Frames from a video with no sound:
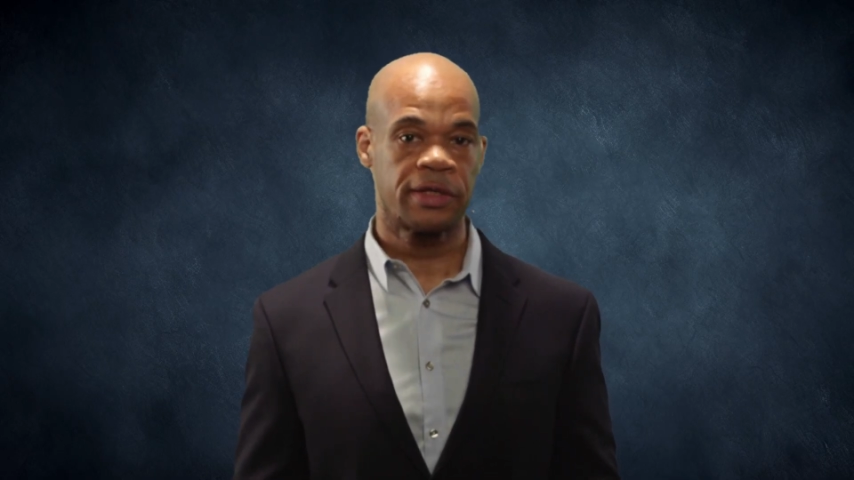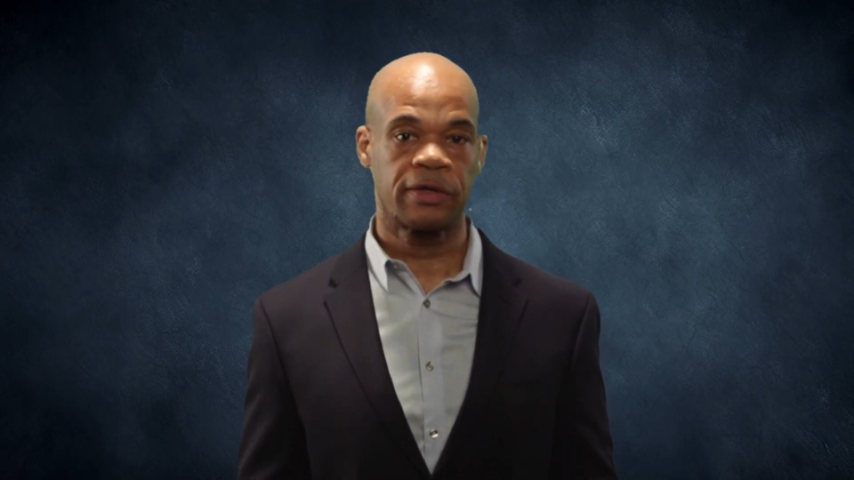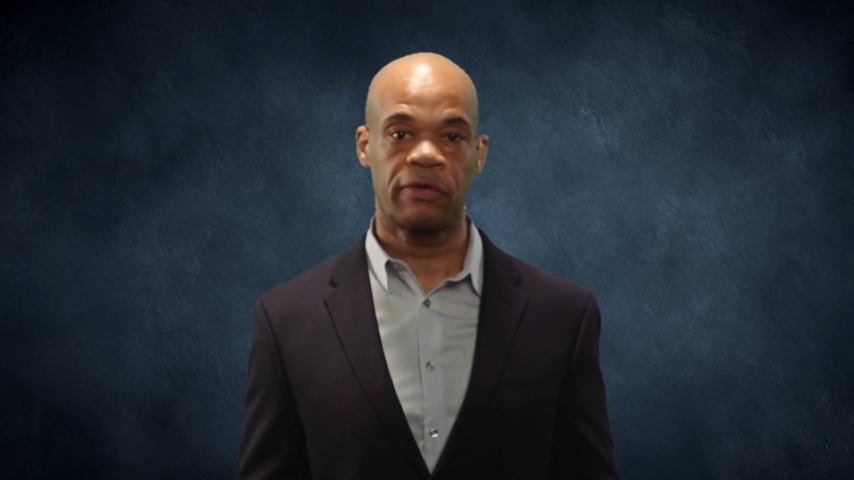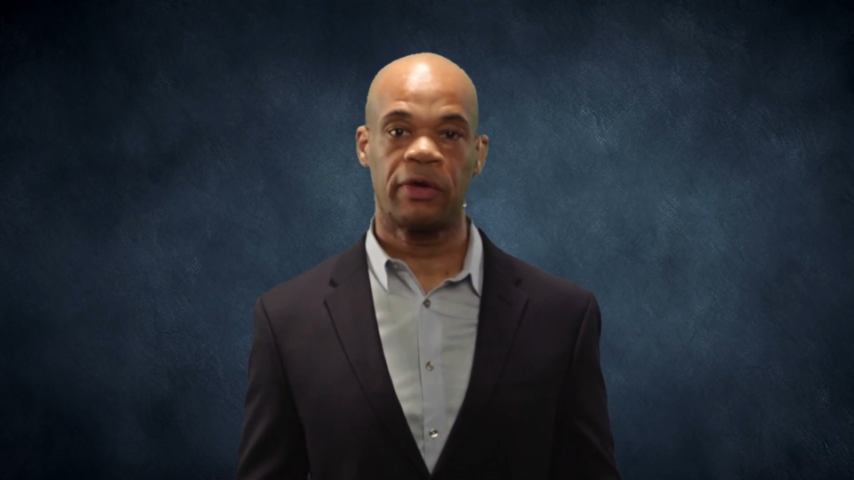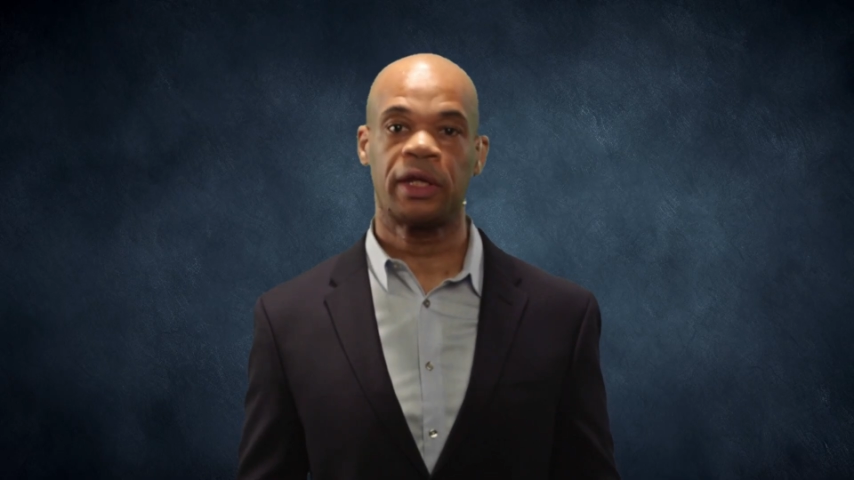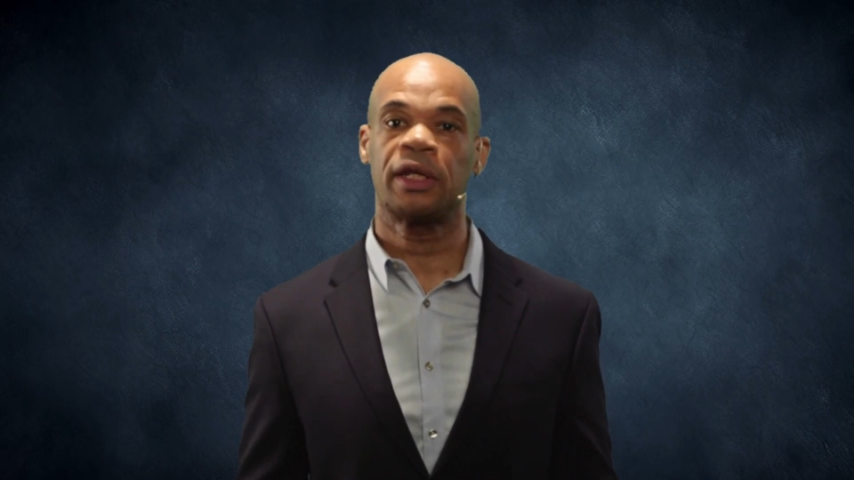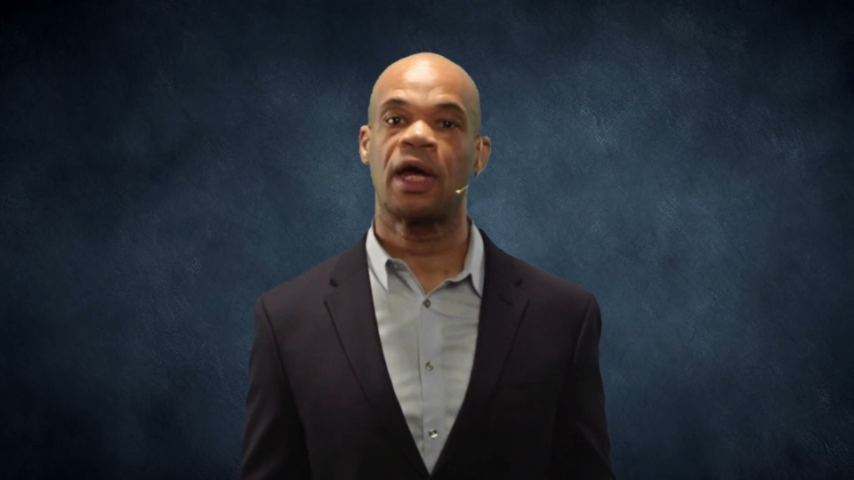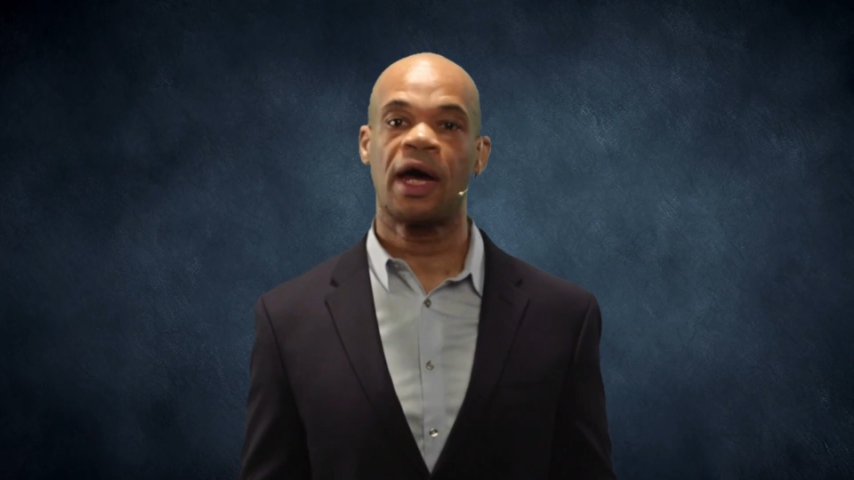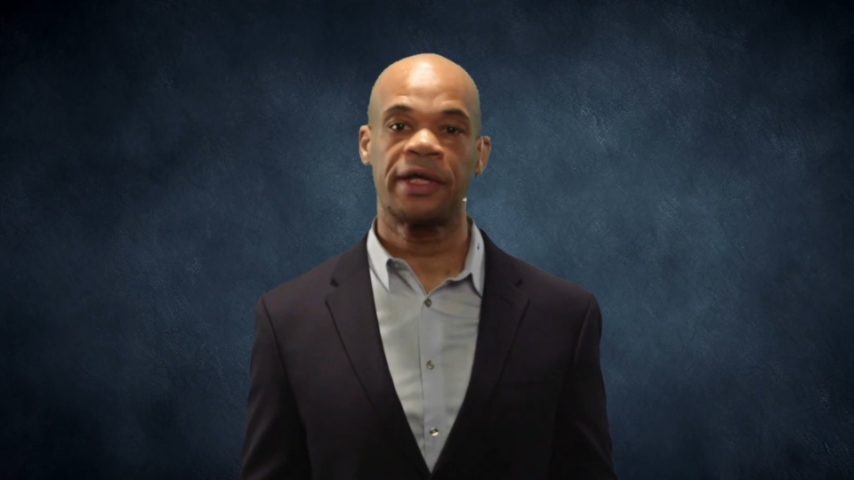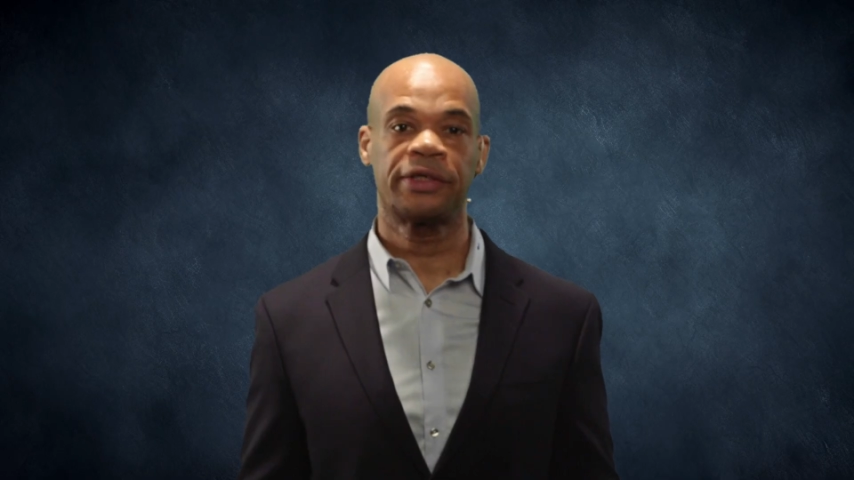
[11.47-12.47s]
to create an
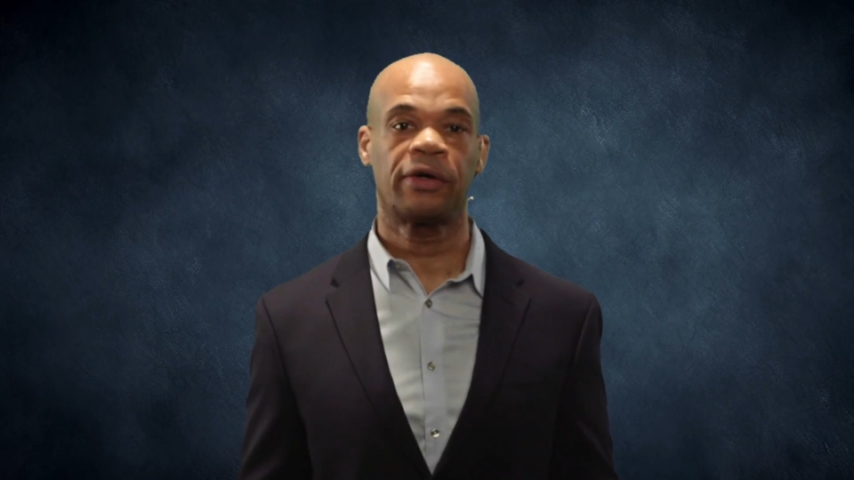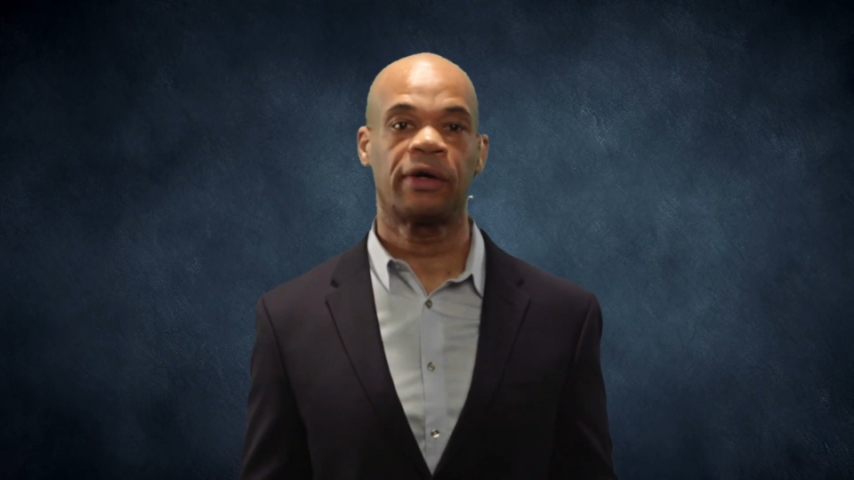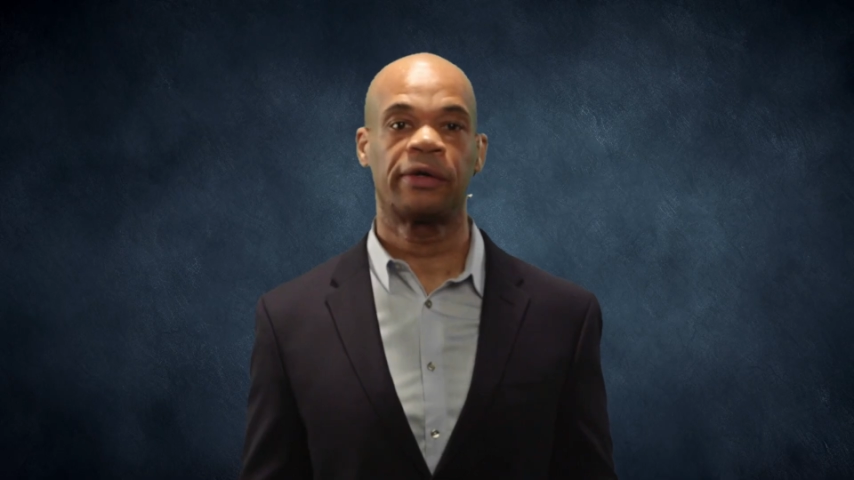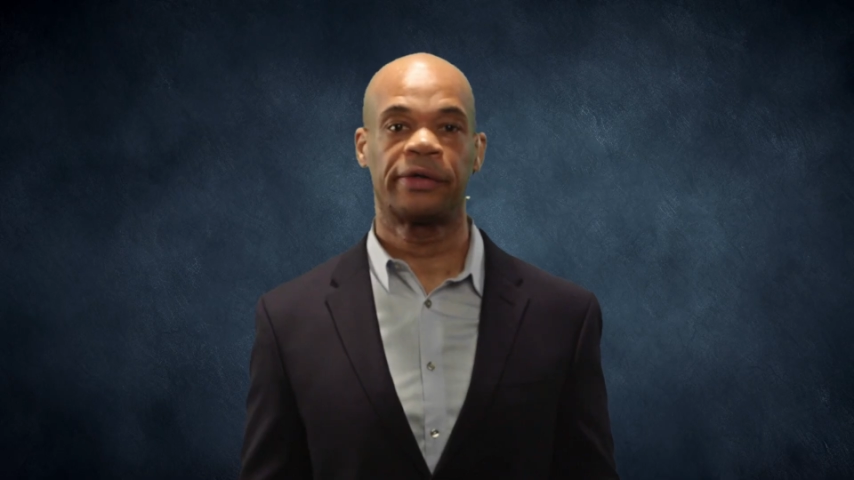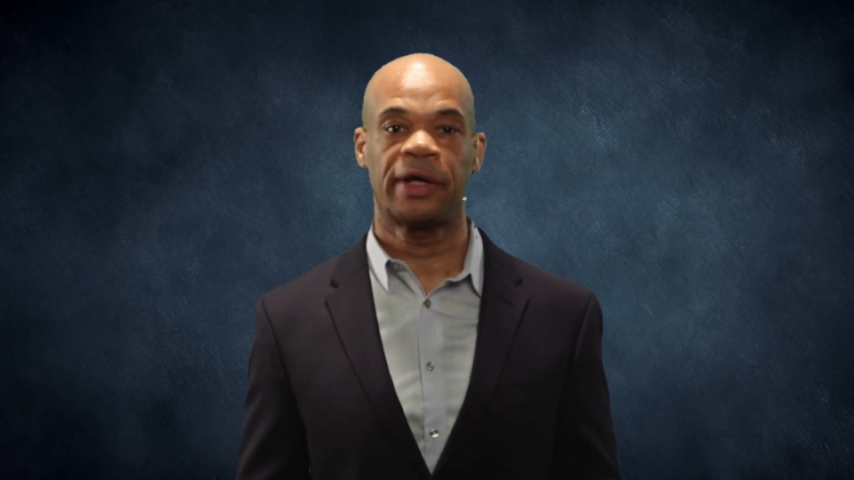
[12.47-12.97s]
ITAR or